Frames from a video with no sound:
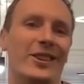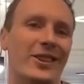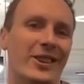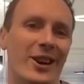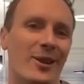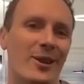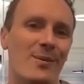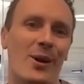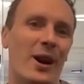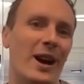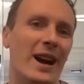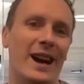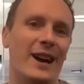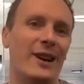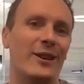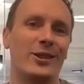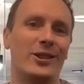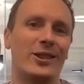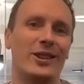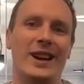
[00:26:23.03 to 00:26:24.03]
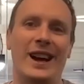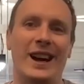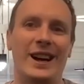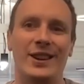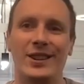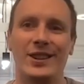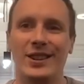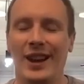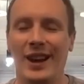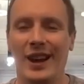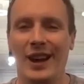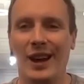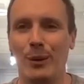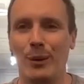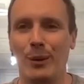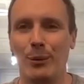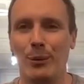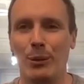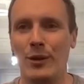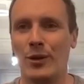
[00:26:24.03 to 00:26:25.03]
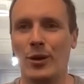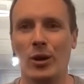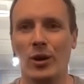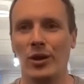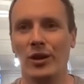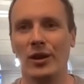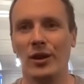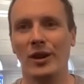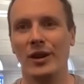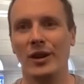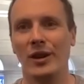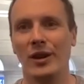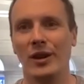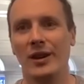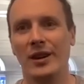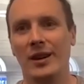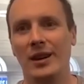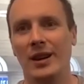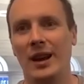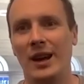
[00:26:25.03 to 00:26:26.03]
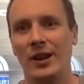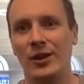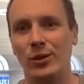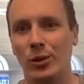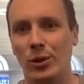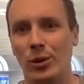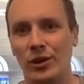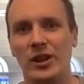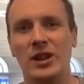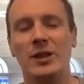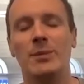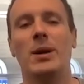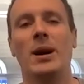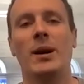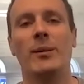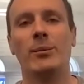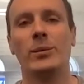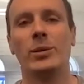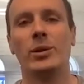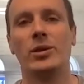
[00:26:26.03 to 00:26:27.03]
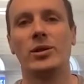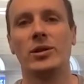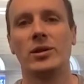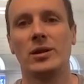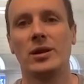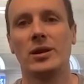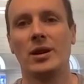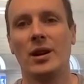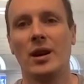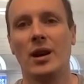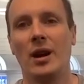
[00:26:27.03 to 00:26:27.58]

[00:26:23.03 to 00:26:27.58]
So my house has we've got the, the air source heat pumps